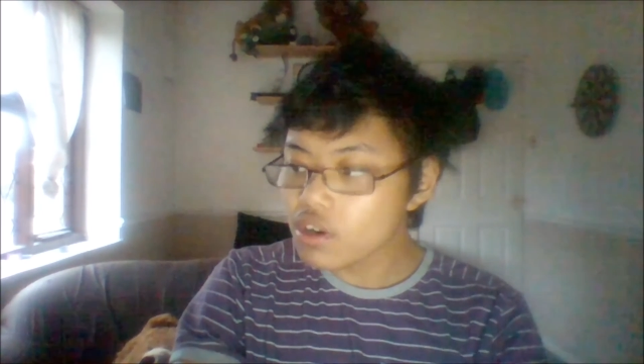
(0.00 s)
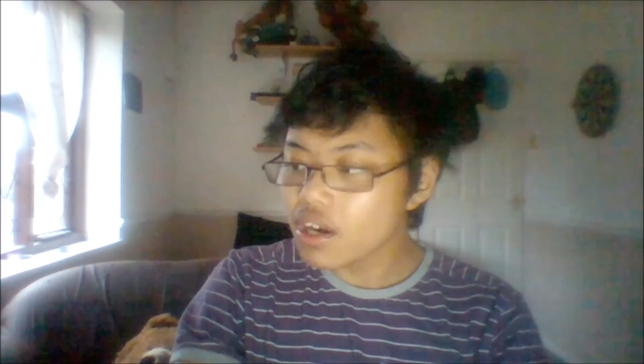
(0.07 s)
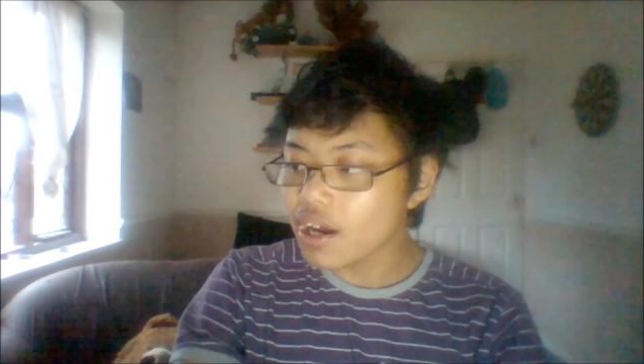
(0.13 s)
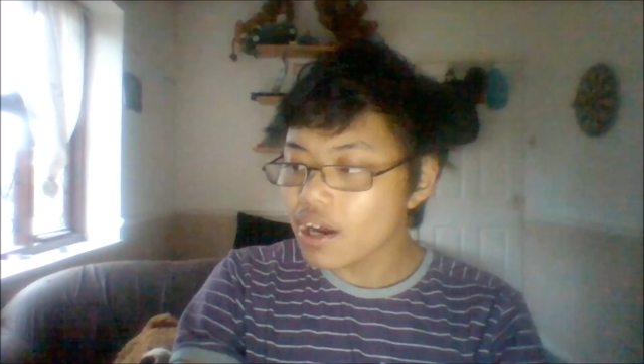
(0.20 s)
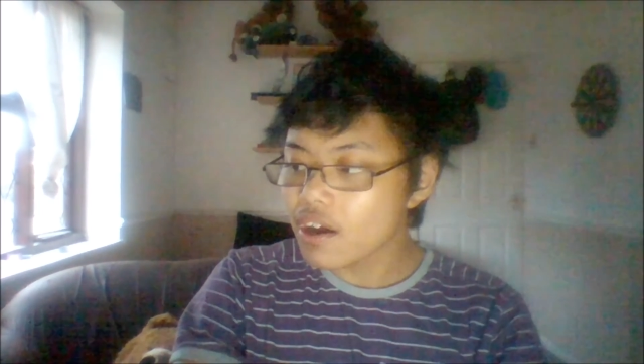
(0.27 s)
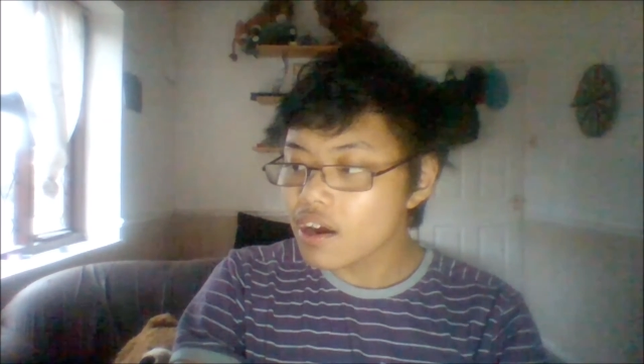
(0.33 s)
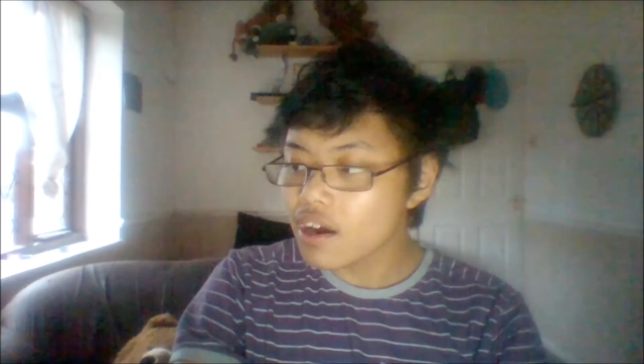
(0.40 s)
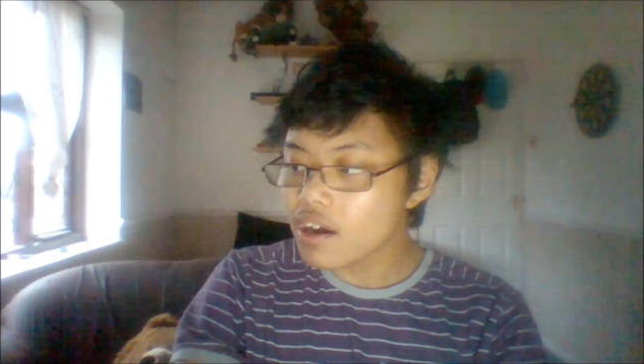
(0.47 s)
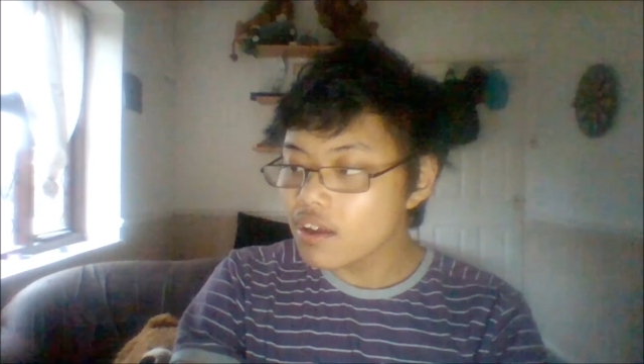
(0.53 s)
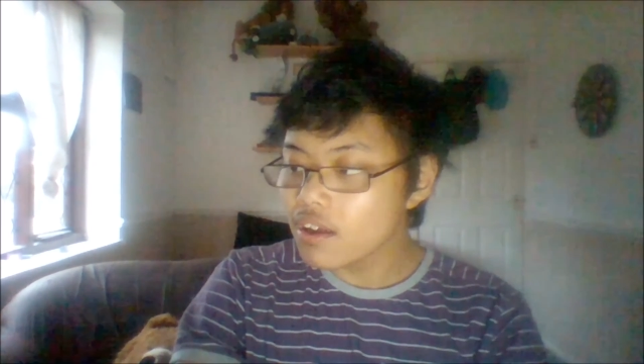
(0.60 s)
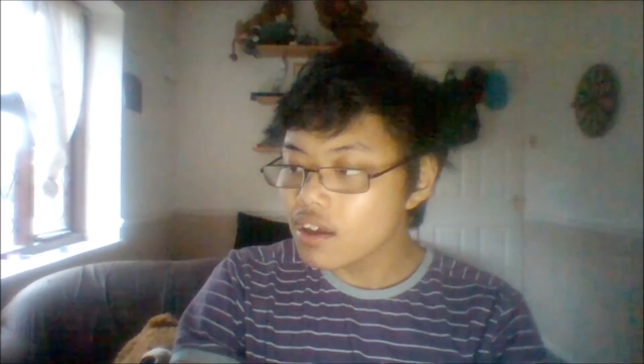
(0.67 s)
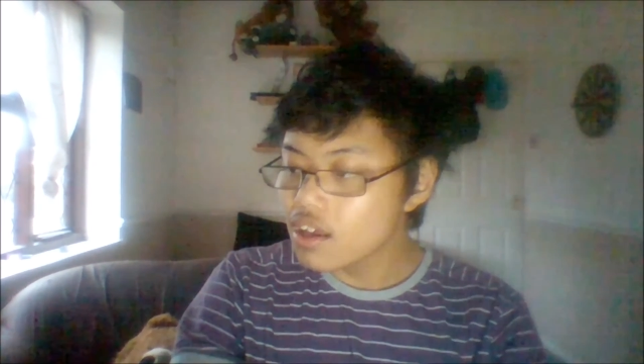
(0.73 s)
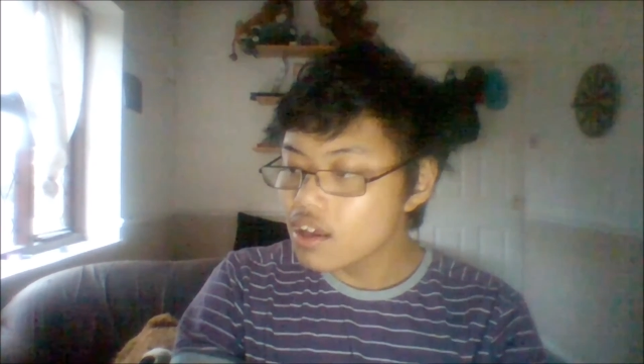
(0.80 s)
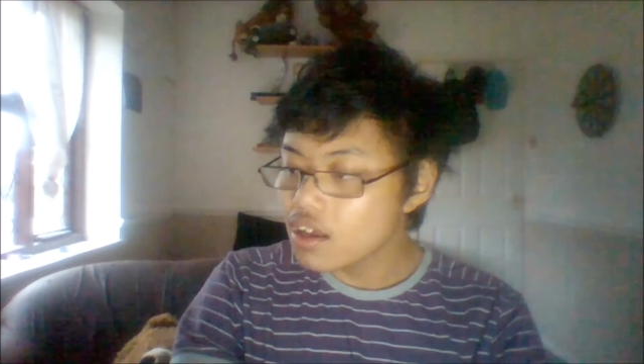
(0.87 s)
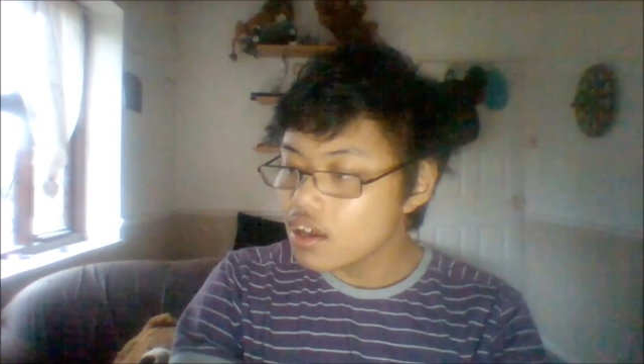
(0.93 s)

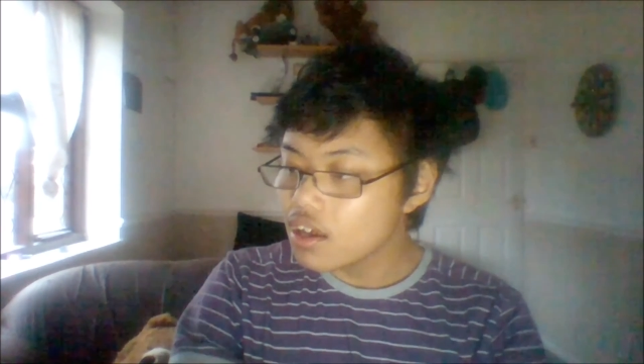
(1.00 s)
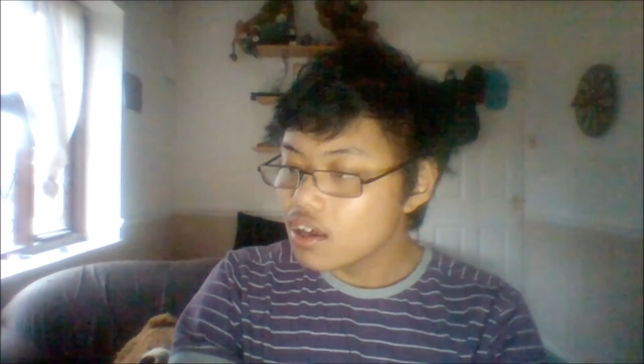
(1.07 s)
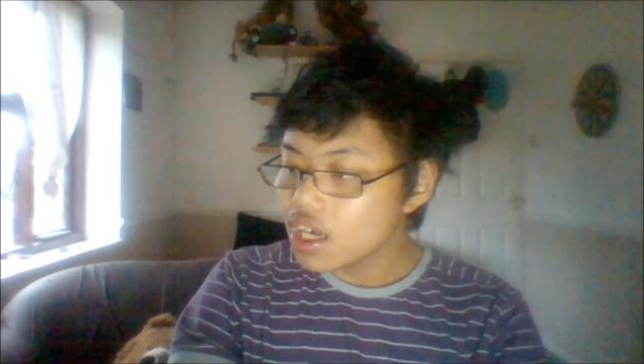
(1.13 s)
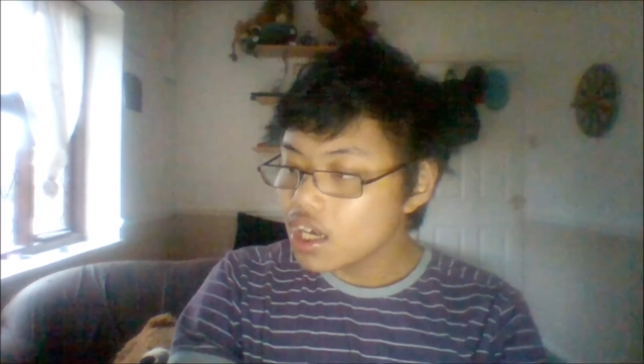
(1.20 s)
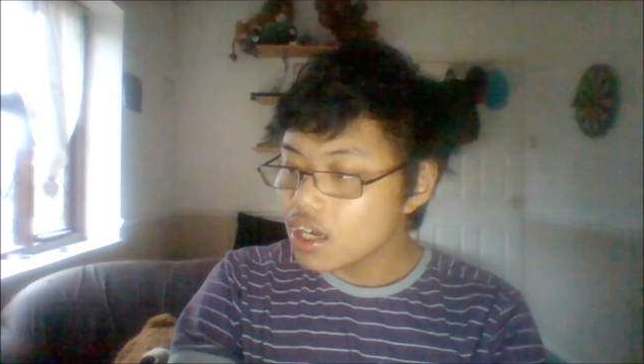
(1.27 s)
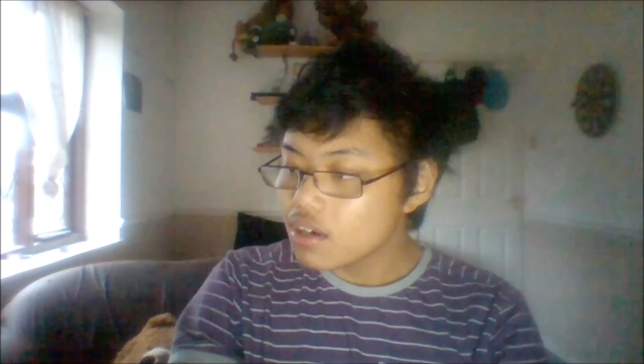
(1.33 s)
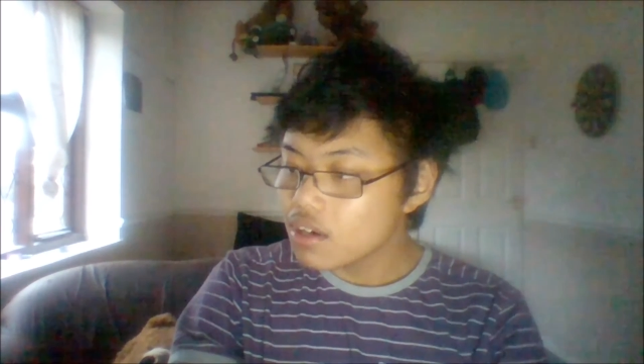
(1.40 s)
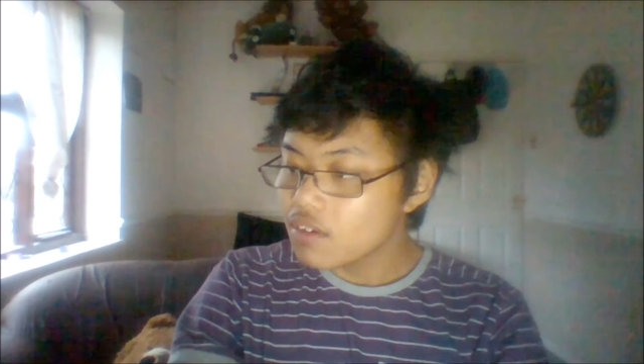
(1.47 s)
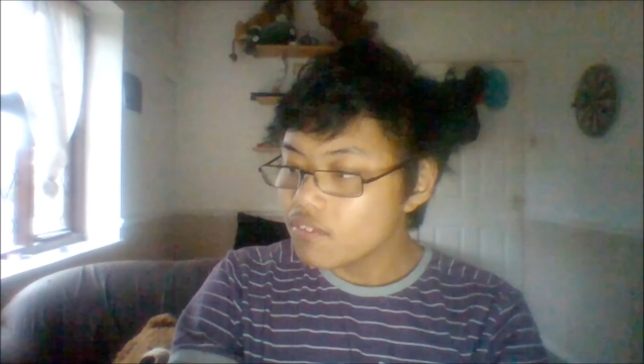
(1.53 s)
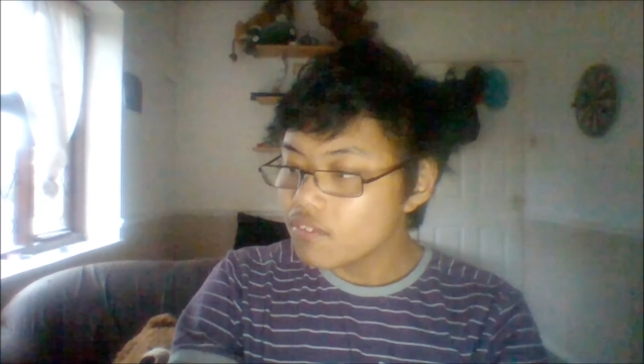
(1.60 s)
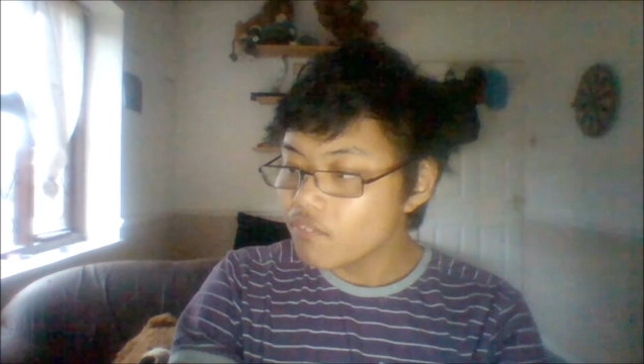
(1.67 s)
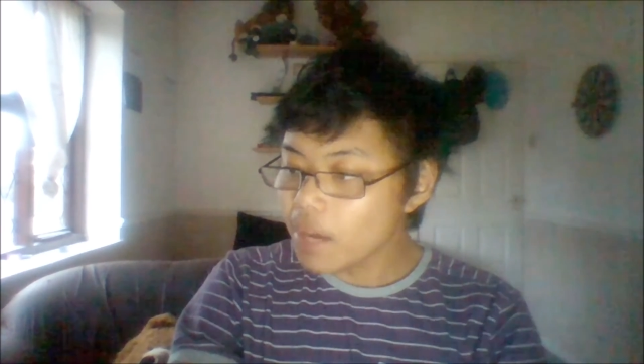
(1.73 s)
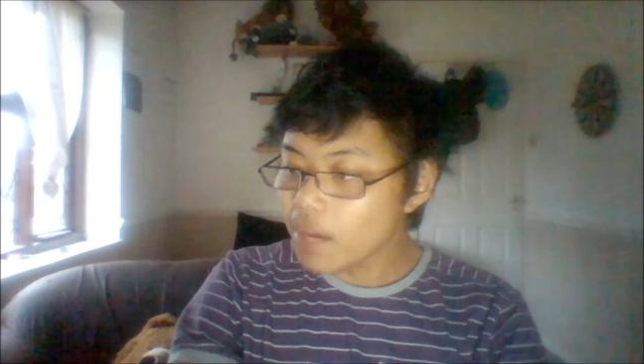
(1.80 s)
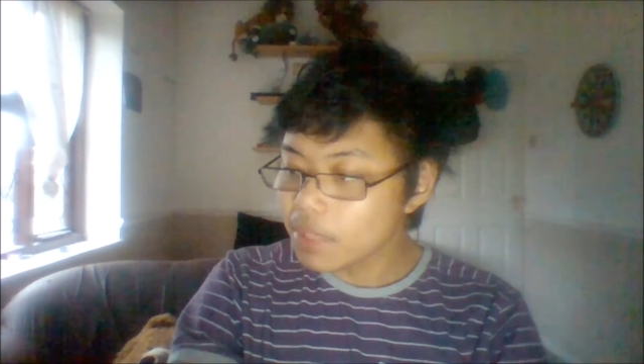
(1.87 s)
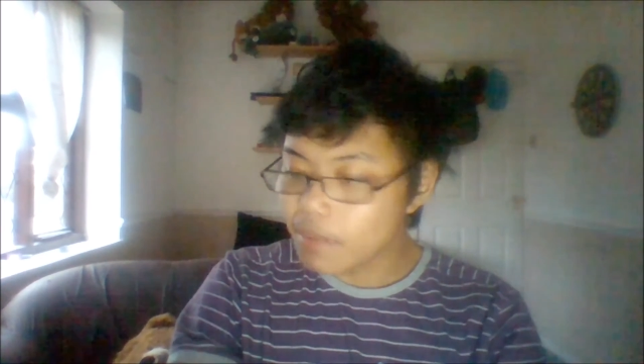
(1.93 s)
a
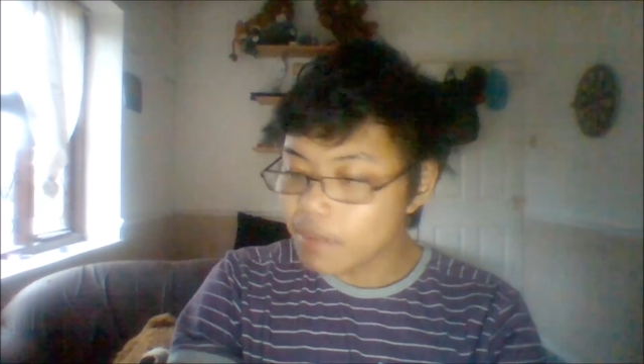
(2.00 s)
family